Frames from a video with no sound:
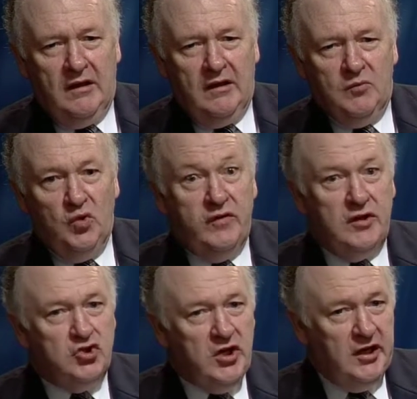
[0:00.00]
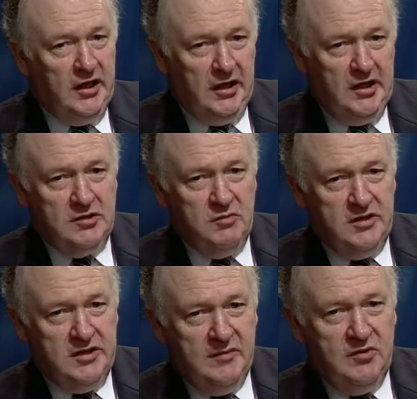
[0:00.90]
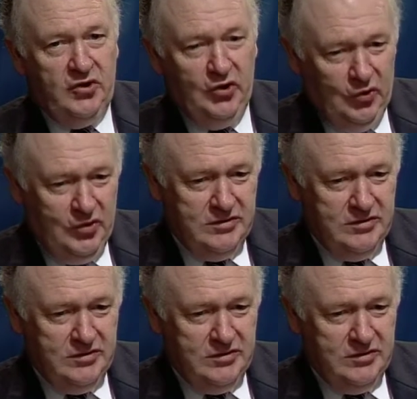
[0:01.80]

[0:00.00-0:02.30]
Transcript: moving and shaking as one is able to do.